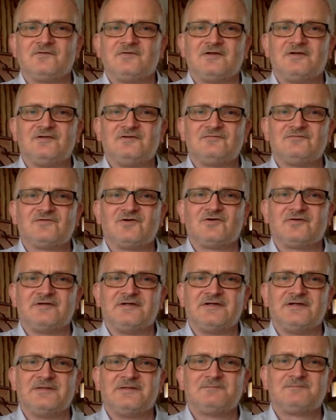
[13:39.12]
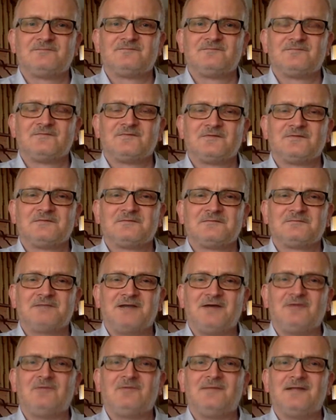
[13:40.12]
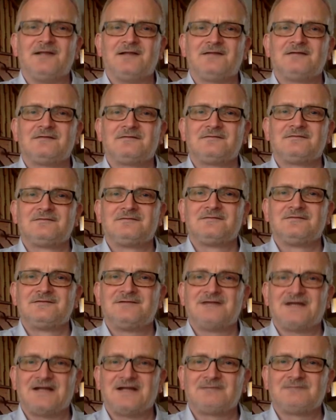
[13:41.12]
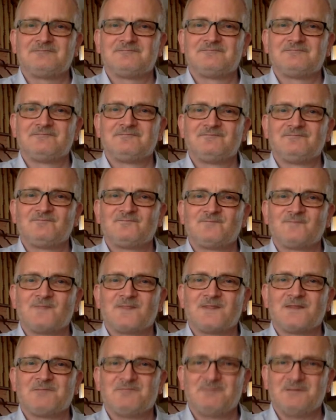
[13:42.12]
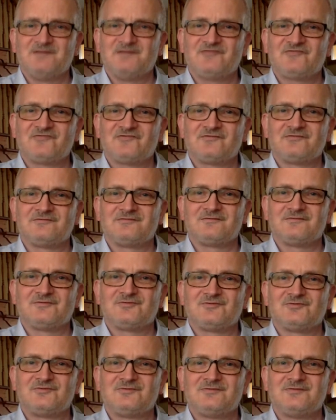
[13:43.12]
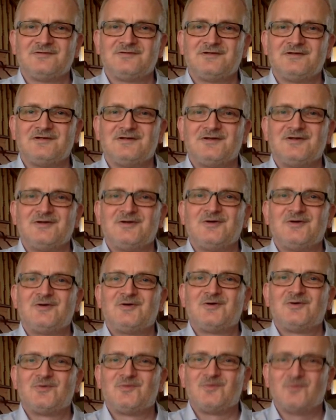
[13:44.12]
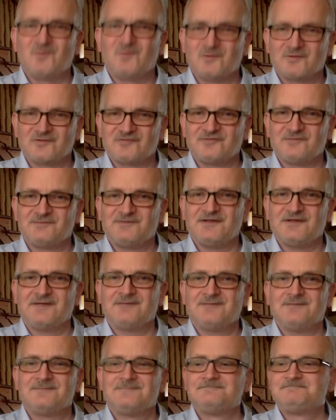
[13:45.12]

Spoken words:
And you've got a power metal album based on Watership Down.